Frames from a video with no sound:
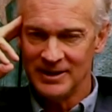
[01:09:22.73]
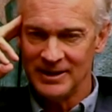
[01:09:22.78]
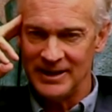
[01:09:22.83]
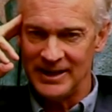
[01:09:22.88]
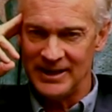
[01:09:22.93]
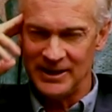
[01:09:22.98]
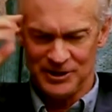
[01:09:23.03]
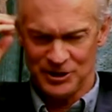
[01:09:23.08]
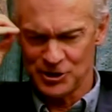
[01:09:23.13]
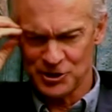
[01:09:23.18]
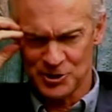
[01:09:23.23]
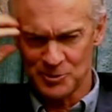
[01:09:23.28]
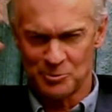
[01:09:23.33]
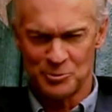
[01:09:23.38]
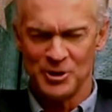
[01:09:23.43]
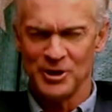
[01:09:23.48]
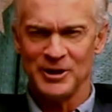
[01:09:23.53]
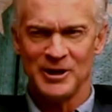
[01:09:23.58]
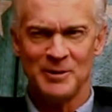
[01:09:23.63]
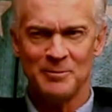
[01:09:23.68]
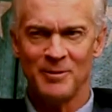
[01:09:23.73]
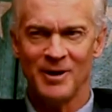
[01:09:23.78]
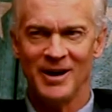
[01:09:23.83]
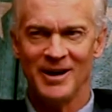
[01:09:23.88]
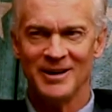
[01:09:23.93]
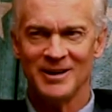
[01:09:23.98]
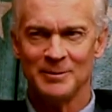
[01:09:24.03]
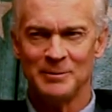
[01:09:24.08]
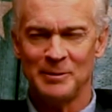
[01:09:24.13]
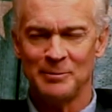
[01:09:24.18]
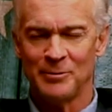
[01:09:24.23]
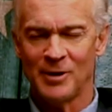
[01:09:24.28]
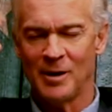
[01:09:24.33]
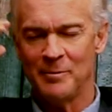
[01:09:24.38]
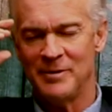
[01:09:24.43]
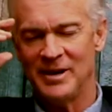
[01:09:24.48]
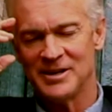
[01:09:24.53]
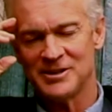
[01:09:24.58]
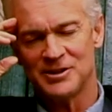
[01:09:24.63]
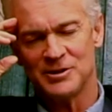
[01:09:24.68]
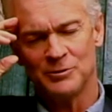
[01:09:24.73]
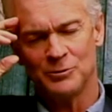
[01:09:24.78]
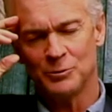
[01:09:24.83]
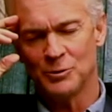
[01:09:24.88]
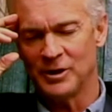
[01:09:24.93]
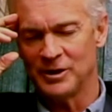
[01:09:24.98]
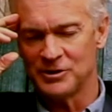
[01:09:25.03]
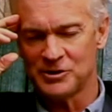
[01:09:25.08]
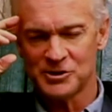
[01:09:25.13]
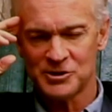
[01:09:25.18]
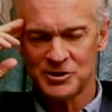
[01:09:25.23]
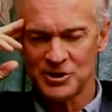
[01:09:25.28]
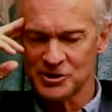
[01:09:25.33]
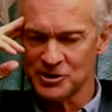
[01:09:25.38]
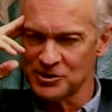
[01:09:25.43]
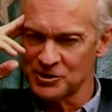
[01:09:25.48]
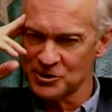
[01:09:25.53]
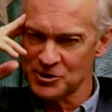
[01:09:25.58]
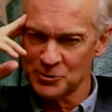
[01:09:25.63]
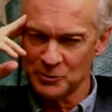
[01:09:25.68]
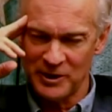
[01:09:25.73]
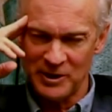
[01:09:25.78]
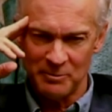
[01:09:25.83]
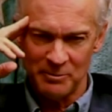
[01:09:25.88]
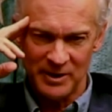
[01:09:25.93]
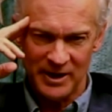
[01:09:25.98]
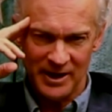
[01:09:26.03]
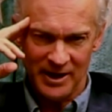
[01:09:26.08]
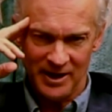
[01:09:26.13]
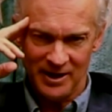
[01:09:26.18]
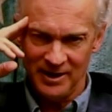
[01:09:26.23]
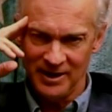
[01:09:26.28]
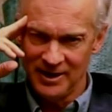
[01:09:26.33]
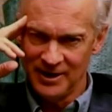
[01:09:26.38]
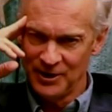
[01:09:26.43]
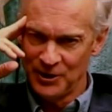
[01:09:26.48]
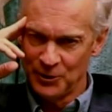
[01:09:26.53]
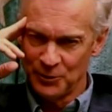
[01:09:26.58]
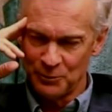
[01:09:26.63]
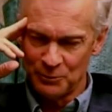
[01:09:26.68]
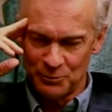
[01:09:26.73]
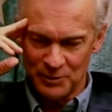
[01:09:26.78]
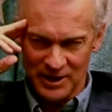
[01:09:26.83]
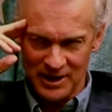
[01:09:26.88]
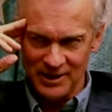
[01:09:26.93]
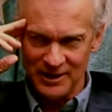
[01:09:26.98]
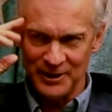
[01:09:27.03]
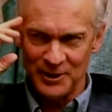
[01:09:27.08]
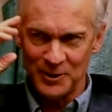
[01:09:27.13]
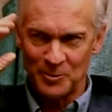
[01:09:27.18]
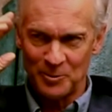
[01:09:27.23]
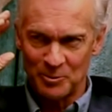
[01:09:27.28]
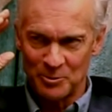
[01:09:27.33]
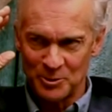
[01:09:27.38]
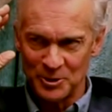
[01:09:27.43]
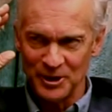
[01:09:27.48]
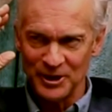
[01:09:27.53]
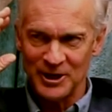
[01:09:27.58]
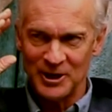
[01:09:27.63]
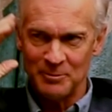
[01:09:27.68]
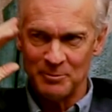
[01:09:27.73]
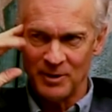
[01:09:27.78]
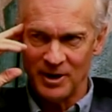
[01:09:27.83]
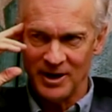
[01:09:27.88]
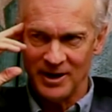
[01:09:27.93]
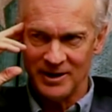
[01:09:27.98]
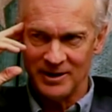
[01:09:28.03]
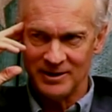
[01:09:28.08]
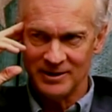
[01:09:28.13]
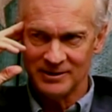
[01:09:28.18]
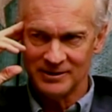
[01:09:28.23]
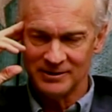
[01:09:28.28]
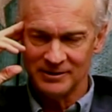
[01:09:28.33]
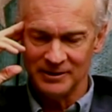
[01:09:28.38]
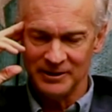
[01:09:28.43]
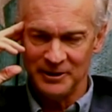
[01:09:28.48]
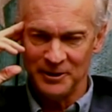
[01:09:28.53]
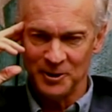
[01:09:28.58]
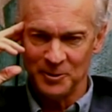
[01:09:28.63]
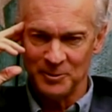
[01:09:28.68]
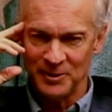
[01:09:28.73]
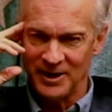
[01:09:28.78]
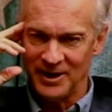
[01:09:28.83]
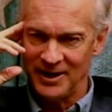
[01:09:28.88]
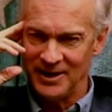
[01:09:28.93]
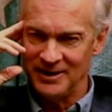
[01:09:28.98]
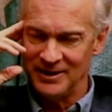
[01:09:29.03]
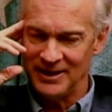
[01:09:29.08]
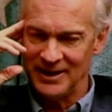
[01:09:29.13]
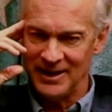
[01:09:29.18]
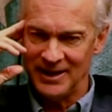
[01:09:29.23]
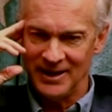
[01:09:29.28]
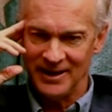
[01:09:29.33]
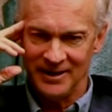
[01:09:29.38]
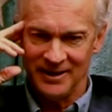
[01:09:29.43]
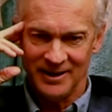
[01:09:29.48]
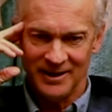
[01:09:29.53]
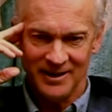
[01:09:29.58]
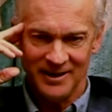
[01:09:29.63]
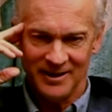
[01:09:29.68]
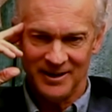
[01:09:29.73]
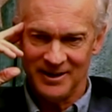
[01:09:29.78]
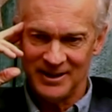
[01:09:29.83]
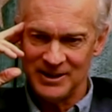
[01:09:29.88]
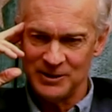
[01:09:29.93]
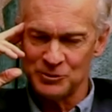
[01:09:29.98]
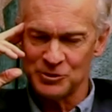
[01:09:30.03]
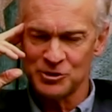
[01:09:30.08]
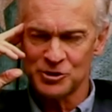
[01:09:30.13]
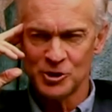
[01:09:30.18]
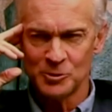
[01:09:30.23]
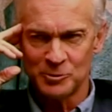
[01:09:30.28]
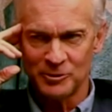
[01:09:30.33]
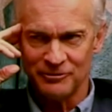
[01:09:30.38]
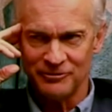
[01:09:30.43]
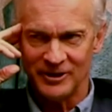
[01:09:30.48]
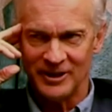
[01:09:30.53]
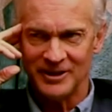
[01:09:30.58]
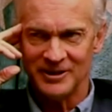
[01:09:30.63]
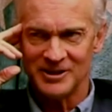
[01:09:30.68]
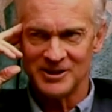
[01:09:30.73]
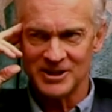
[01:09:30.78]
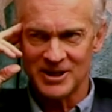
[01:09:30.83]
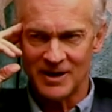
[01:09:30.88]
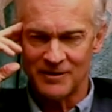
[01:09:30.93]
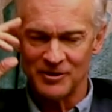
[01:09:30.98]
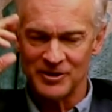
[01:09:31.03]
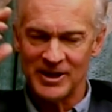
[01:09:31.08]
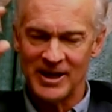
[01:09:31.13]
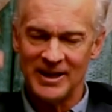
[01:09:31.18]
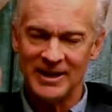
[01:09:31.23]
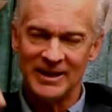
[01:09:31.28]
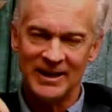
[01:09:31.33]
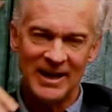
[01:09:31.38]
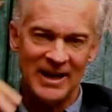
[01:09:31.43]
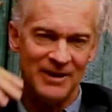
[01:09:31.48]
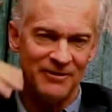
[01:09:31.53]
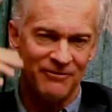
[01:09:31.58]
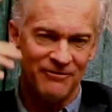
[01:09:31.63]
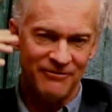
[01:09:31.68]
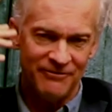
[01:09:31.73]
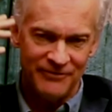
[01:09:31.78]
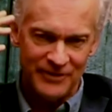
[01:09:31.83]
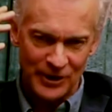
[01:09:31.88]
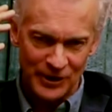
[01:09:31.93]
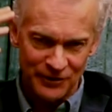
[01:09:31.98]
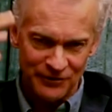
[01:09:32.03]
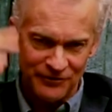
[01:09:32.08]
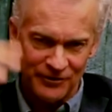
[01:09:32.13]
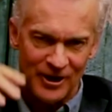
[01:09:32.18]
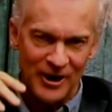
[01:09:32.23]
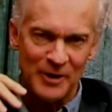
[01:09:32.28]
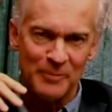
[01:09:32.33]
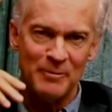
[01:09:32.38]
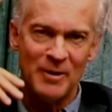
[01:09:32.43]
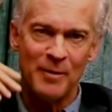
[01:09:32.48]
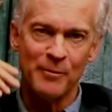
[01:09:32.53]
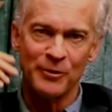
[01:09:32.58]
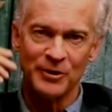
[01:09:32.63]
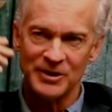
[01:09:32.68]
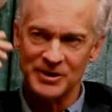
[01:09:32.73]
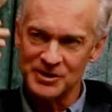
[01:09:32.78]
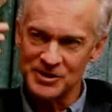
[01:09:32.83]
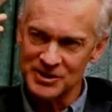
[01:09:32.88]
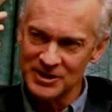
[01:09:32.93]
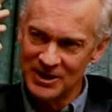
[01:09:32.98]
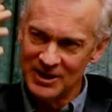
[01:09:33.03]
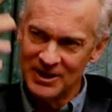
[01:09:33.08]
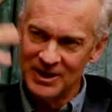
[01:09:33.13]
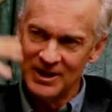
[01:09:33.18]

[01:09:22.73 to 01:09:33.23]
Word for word: and just a brilliant mind. I mean, mm -hmm. Bob mm-hmm. Massi, one just a sweet man, really a brilliant mind, legal mind, and uh, it was super fun to cover that. And I have very fond memories